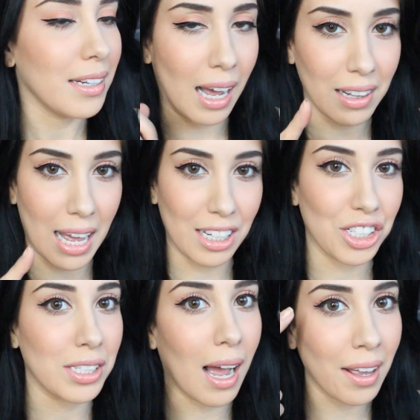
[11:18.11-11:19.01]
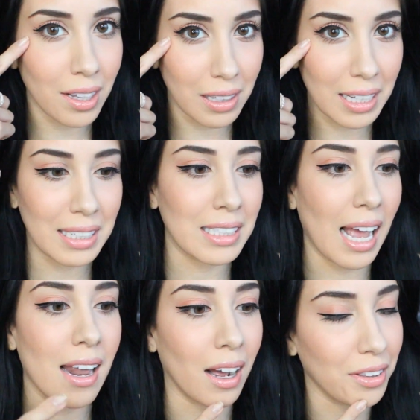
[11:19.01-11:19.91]
not lashes, on the lids
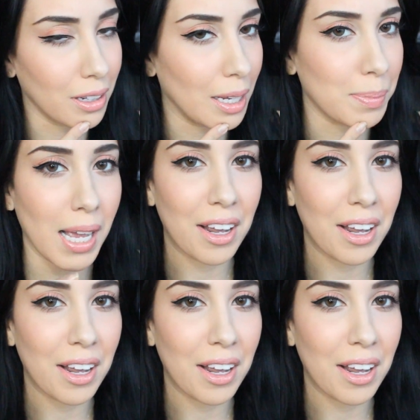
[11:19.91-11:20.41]
and on the lips.